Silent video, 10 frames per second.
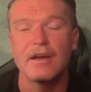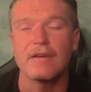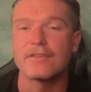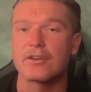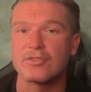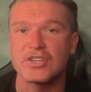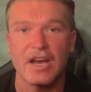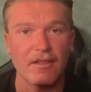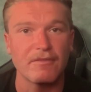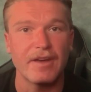of the
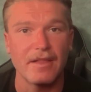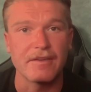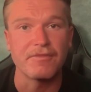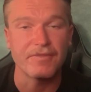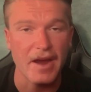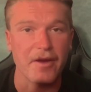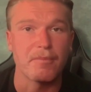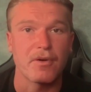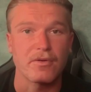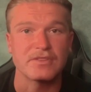Coachella Valley
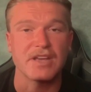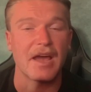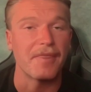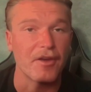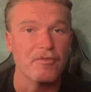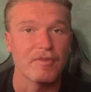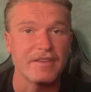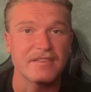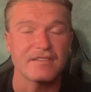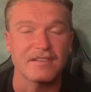Firebirds and their
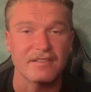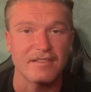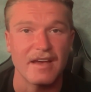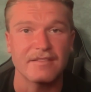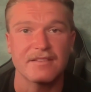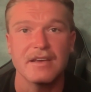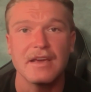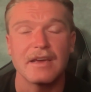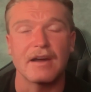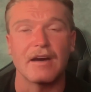recent success
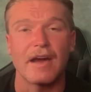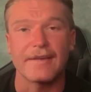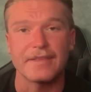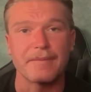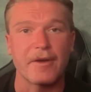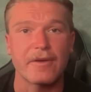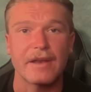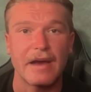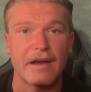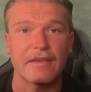uh, at the American
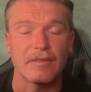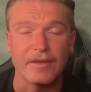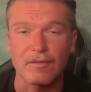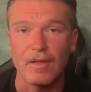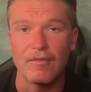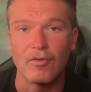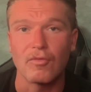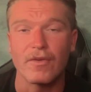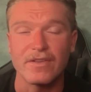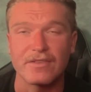Hockey League level
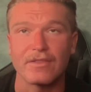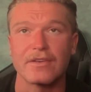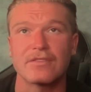recently.